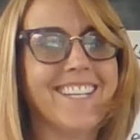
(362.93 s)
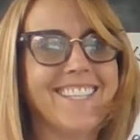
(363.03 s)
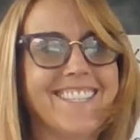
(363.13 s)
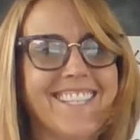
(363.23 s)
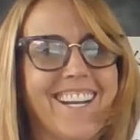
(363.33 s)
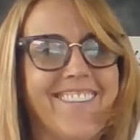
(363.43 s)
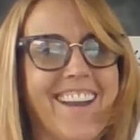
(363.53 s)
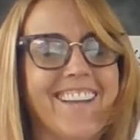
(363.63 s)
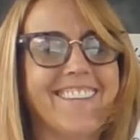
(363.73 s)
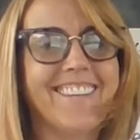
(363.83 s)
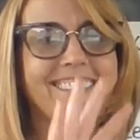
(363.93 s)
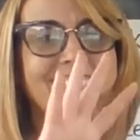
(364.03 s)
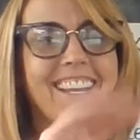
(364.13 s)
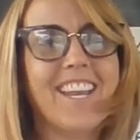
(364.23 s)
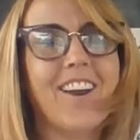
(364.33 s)
to you. All right?
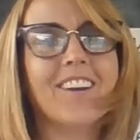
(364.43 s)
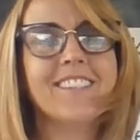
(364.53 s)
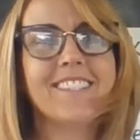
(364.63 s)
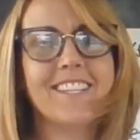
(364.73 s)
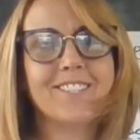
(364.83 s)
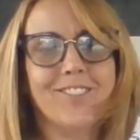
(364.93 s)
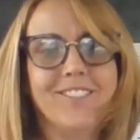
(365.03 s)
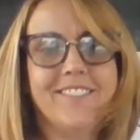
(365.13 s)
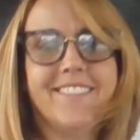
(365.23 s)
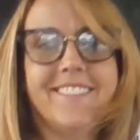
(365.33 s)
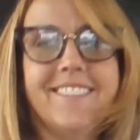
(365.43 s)
Take care. See you soon.